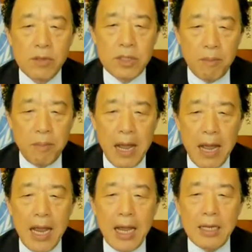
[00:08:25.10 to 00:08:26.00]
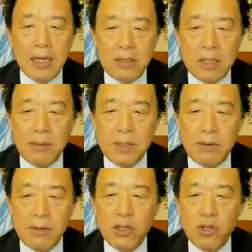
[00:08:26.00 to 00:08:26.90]
supply, and the consumption
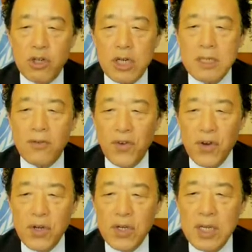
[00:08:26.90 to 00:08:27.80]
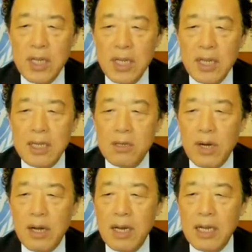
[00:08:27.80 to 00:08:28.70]
of the nutritious food, this
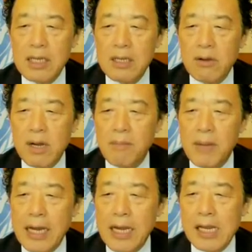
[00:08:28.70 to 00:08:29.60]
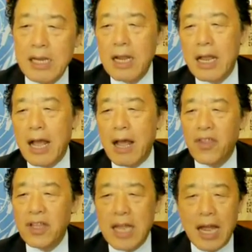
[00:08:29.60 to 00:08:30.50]
will lead to making
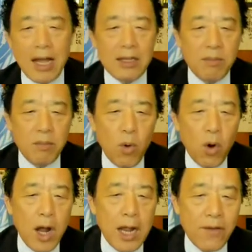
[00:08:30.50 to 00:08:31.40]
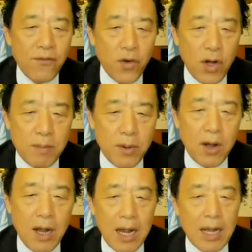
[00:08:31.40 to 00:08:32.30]
healthy diets more
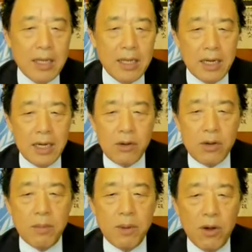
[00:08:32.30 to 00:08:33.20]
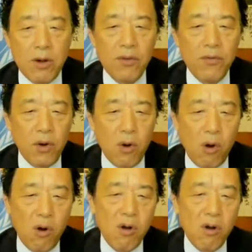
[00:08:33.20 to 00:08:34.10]
affordable and equitable for all.